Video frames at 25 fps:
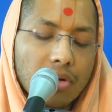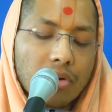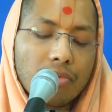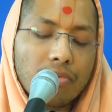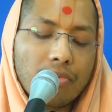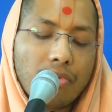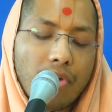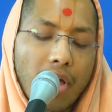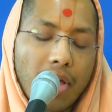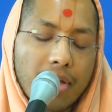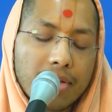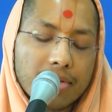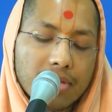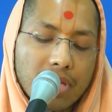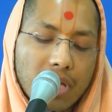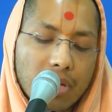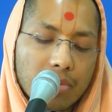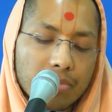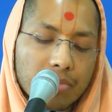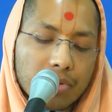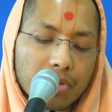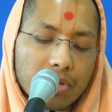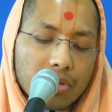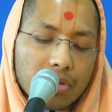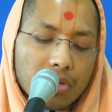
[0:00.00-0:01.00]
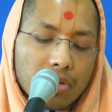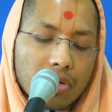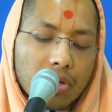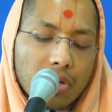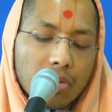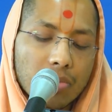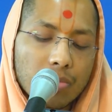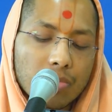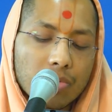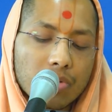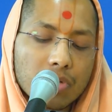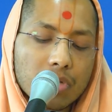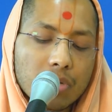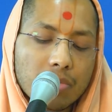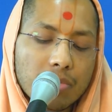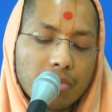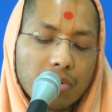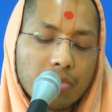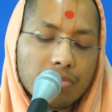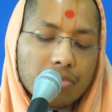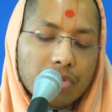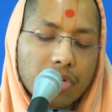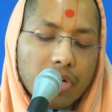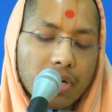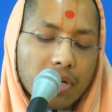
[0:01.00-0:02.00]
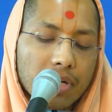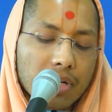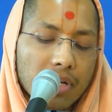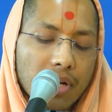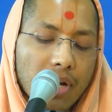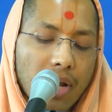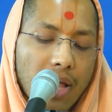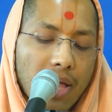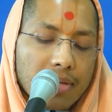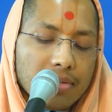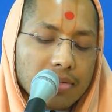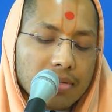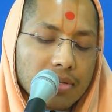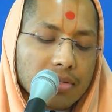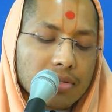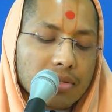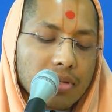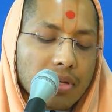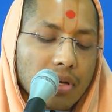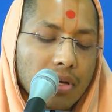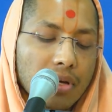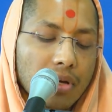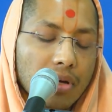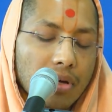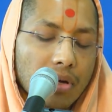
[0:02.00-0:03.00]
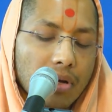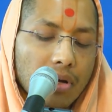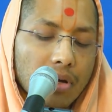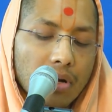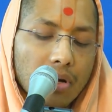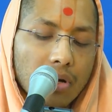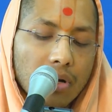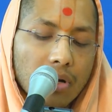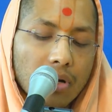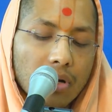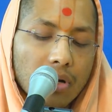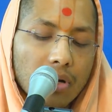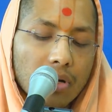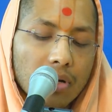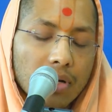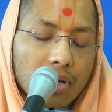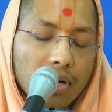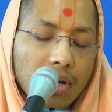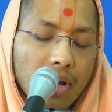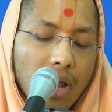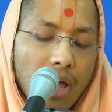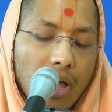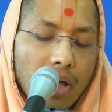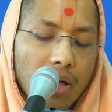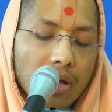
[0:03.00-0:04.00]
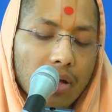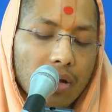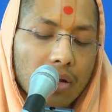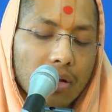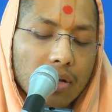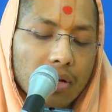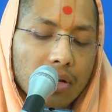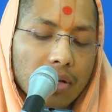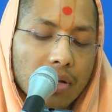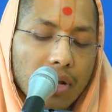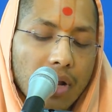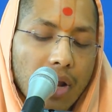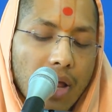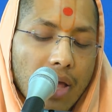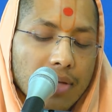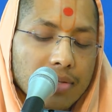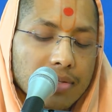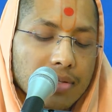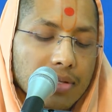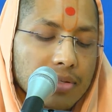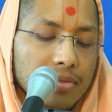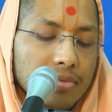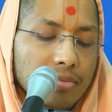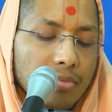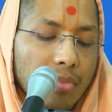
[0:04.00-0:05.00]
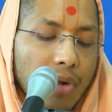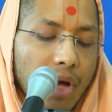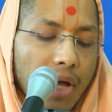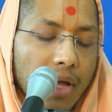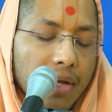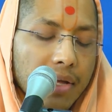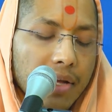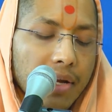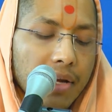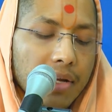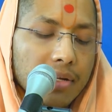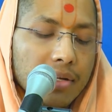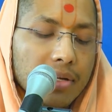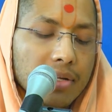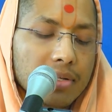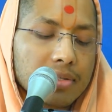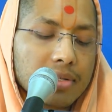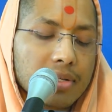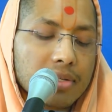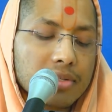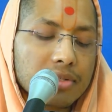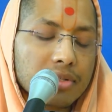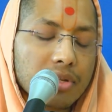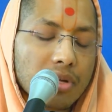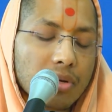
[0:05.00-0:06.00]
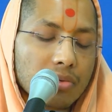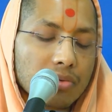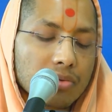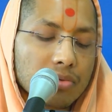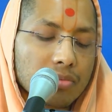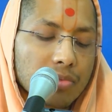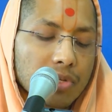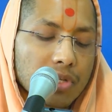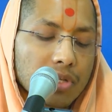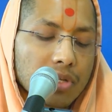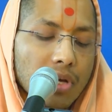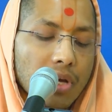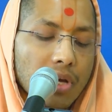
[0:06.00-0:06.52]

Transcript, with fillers: For example, Mulji Brahmachari realizes reala- realizes my greatness and serves me.